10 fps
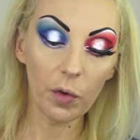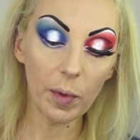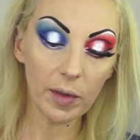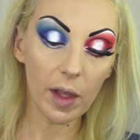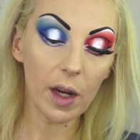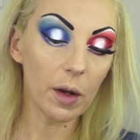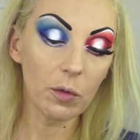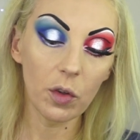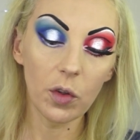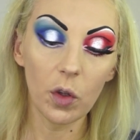for mascara, I'm
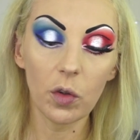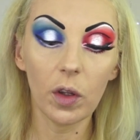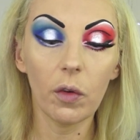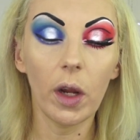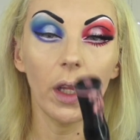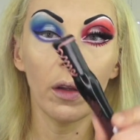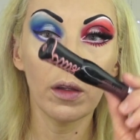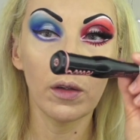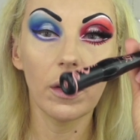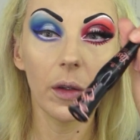just using a
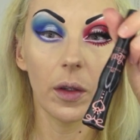regular